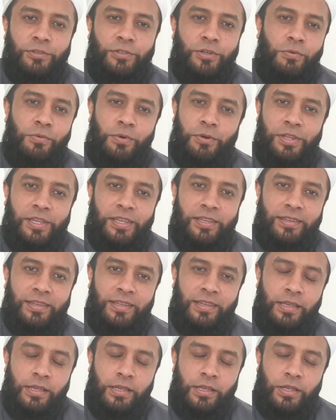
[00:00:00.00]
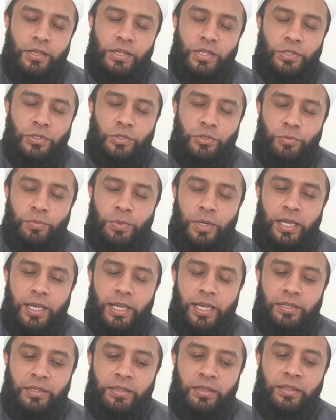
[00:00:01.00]
Don't worry.
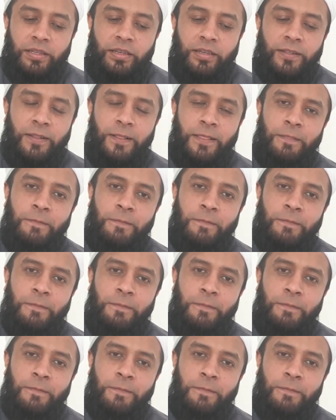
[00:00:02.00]
Subhanallah.